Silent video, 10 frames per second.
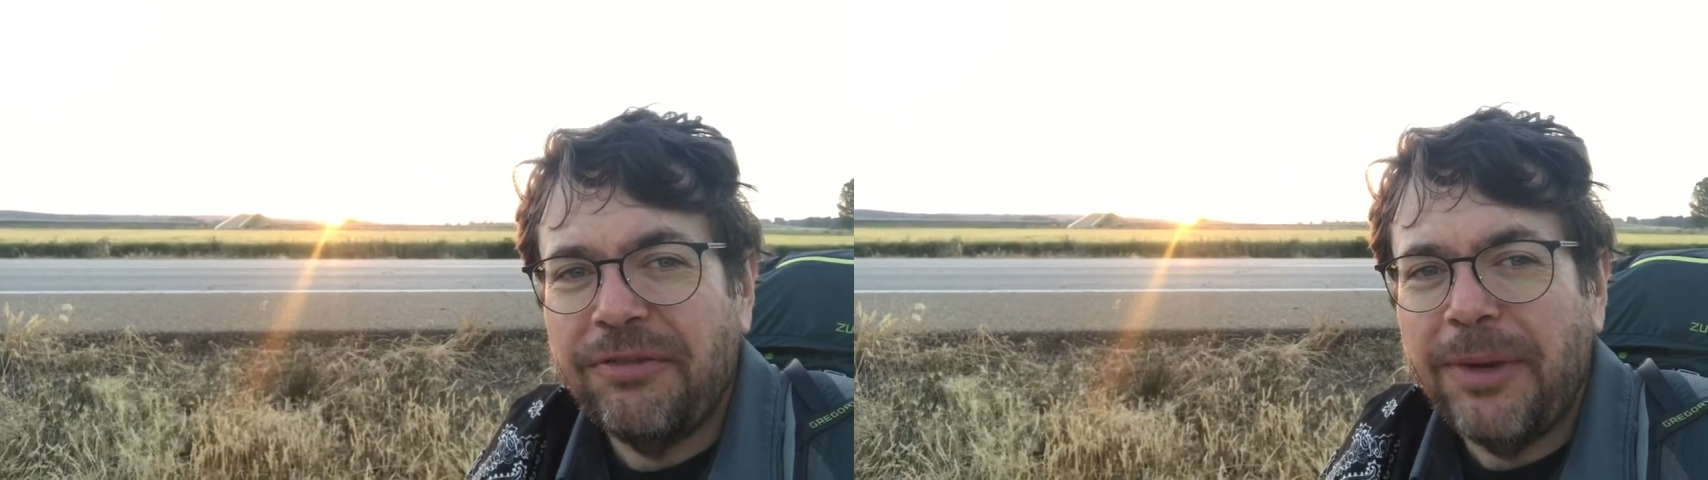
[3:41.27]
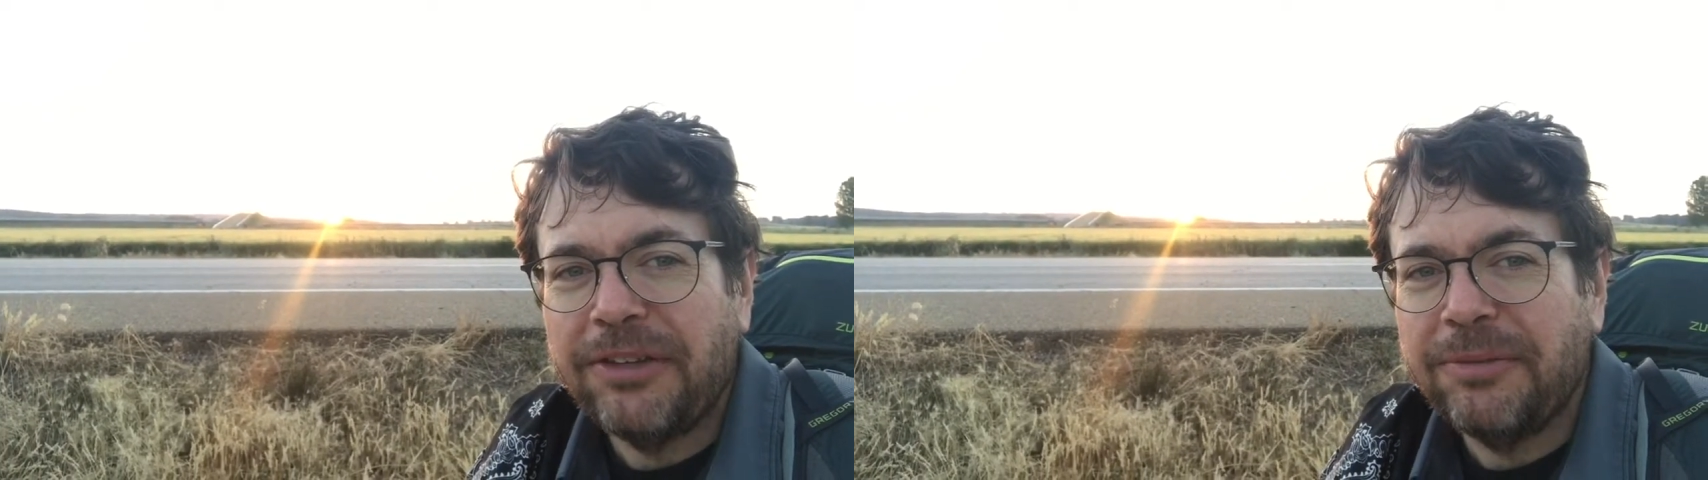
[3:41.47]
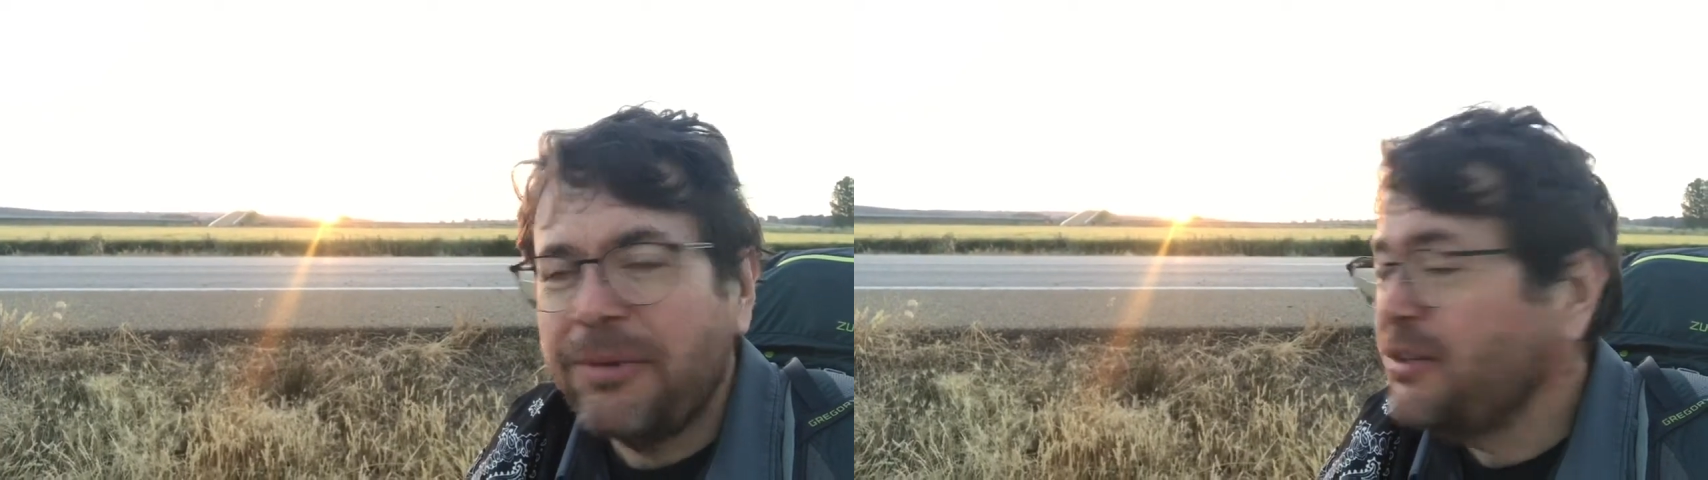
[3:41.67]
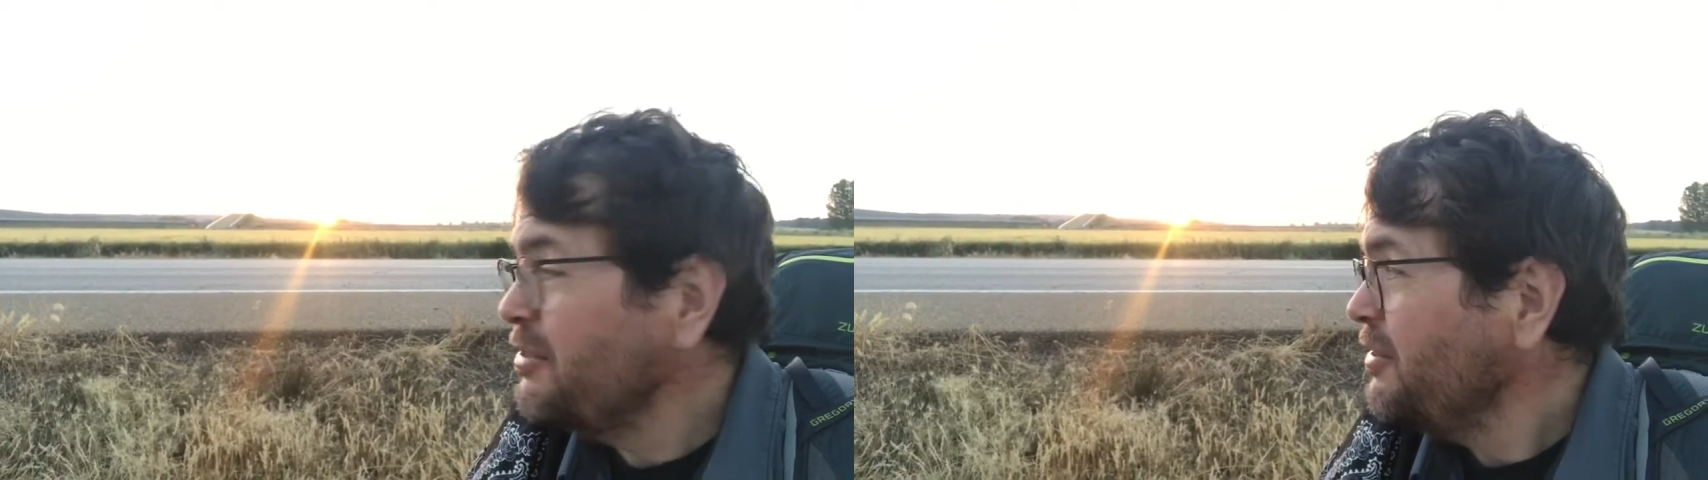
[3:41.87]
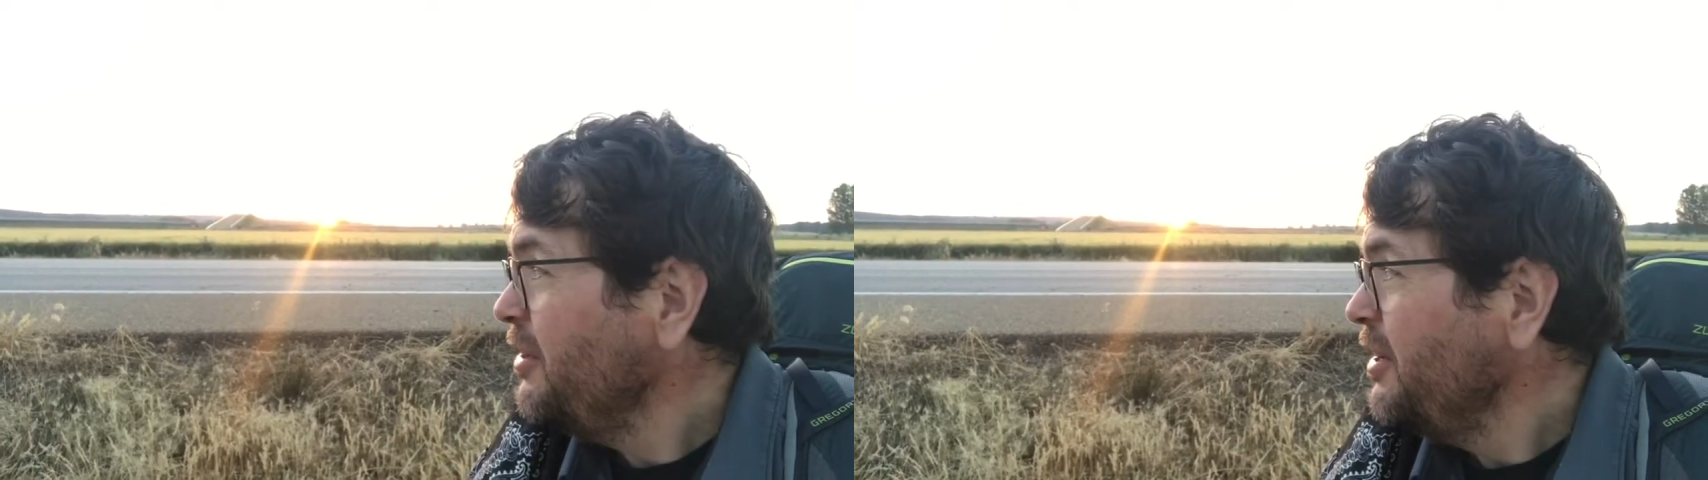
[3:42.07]
best parts
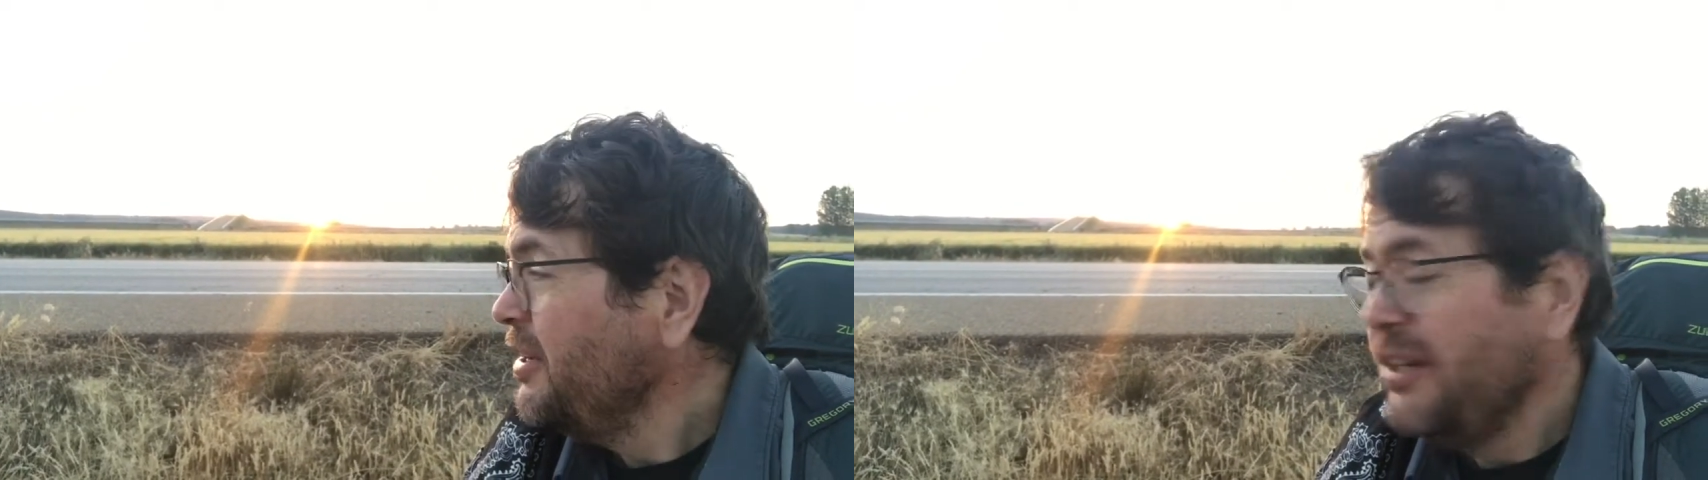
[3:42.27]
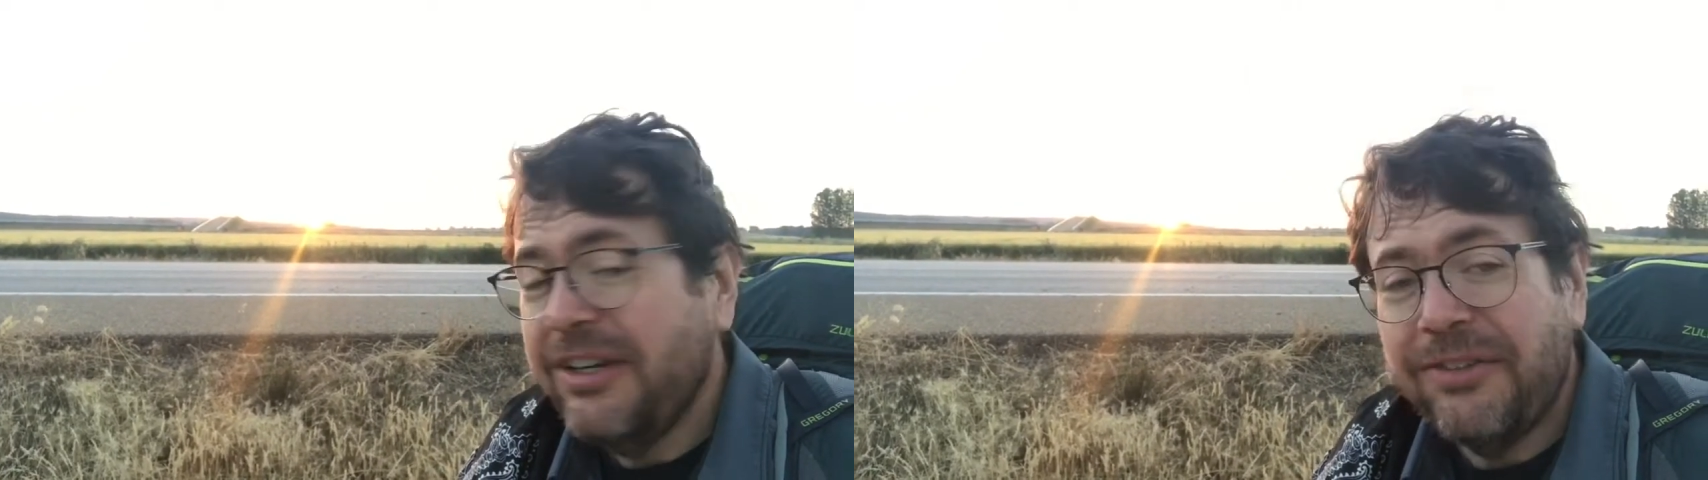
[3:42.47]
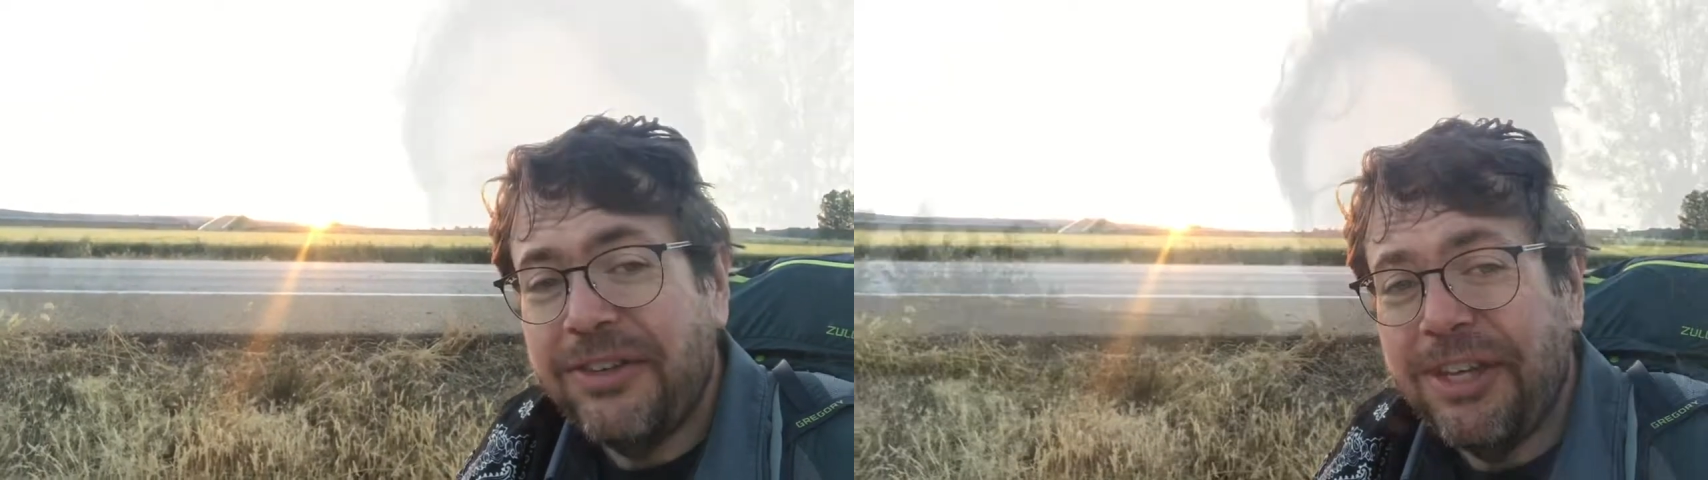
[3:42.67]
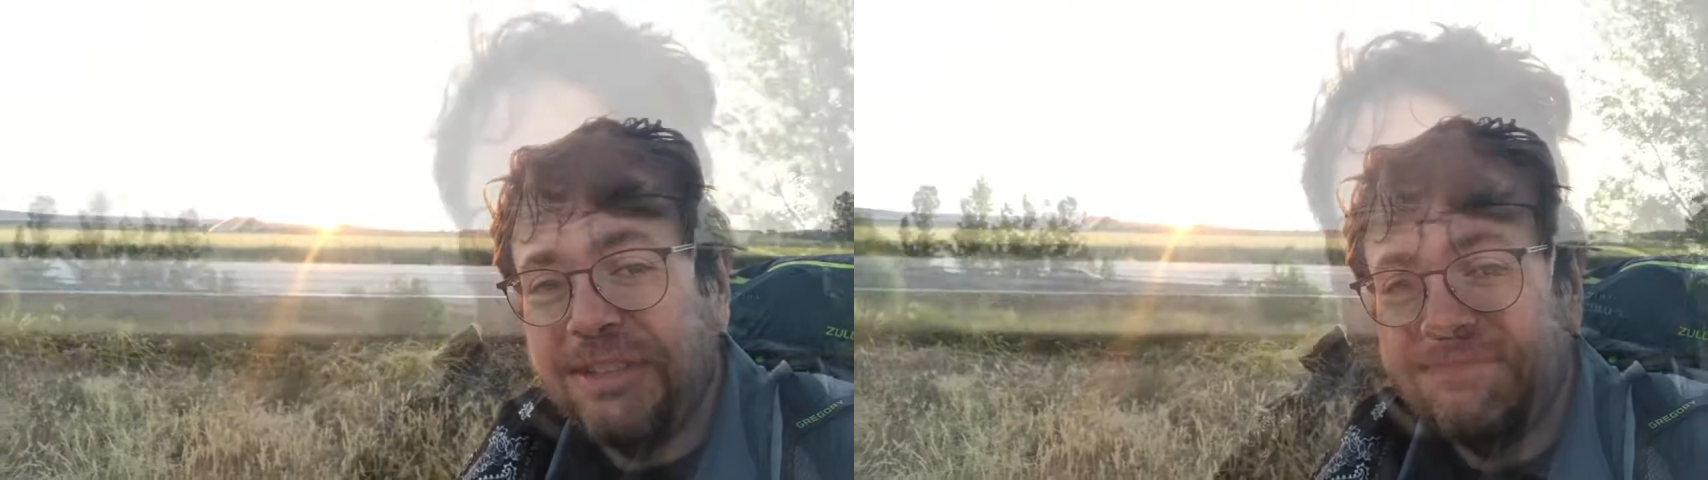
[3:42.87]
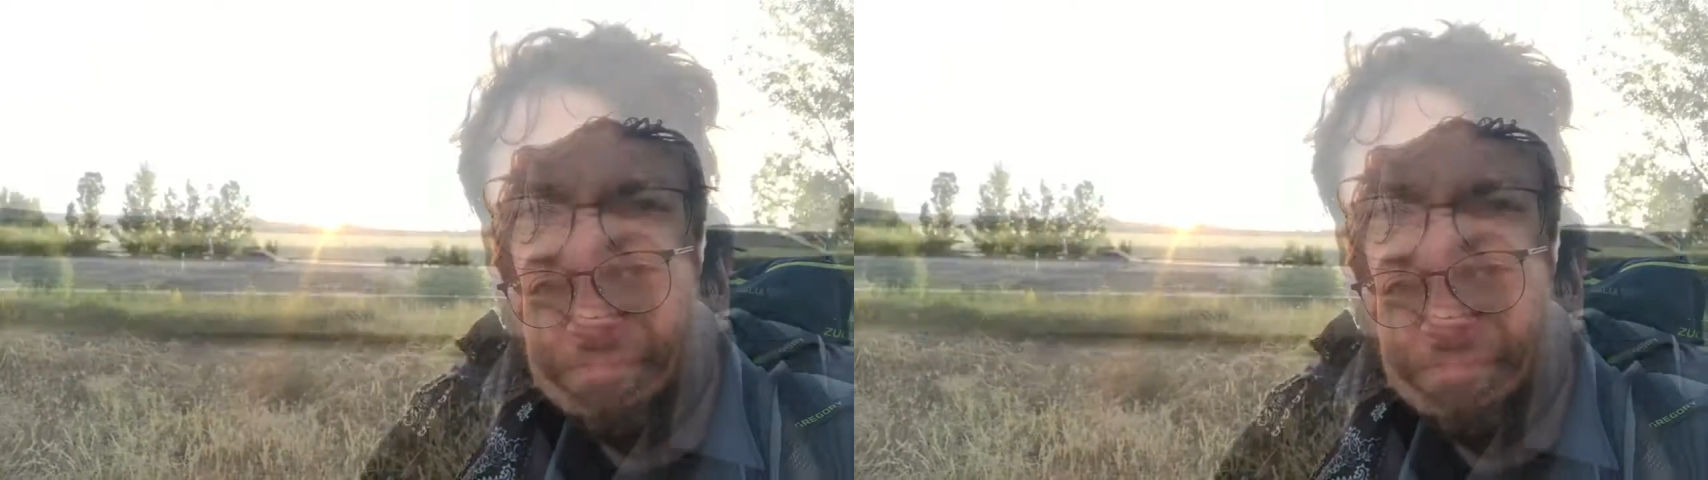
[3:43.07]
of the day.